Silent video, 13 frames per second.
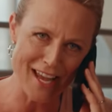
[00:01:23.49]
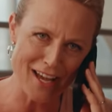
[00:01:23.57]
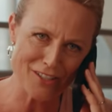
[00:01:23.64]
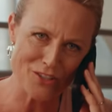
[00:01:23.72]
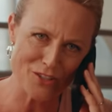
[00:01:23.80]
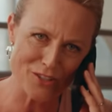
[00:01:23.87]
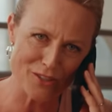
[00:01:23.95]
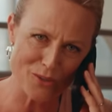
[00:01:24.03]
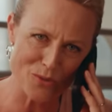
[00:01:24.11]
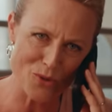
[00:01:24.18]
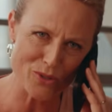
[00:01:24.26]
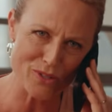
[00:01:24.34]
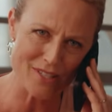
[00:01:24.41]
AACTA
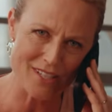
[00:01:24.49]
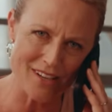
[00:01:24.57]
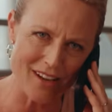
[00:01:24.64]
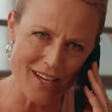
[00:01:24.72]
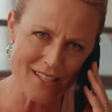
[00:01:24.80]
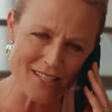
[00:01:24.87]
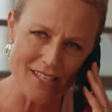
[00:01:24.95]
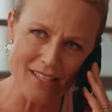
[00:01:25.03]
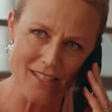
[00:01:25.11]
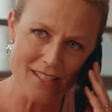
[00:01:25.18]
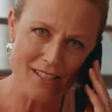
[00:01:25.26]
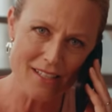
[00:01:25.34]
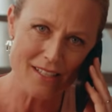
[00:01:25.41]
Awards tonight.
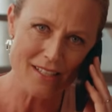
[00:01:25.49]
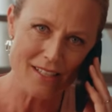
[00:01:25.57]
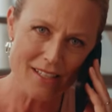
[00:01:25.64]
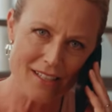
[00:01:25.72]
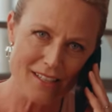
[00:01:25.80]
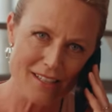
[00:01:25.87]
Yes. Um...